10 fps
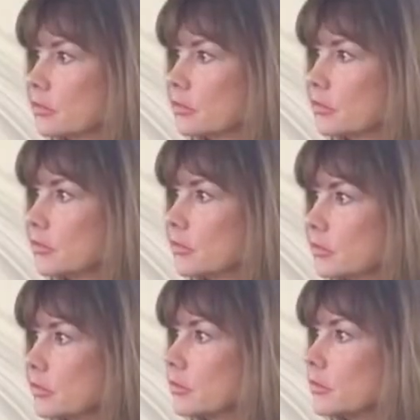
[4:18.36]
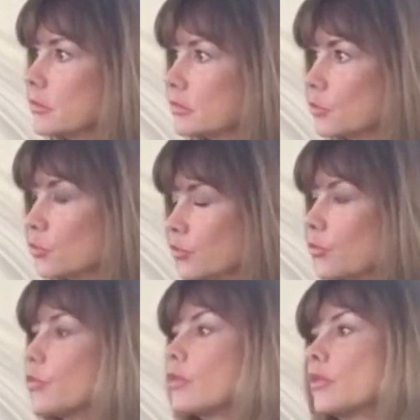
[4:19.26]

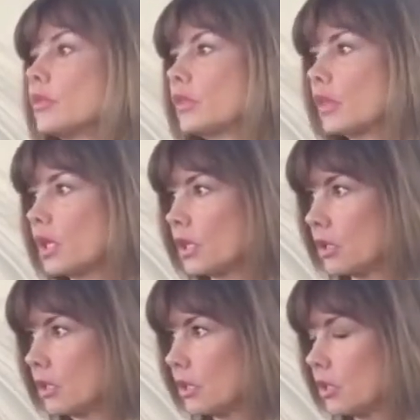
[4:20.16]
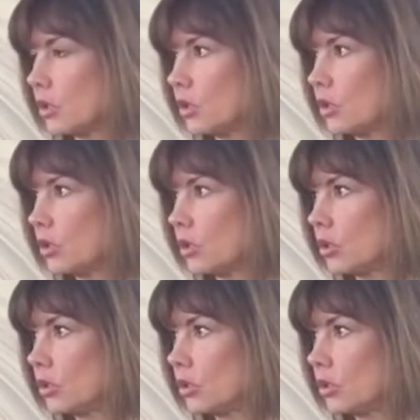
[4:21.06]
No words are spoken by the person on screen.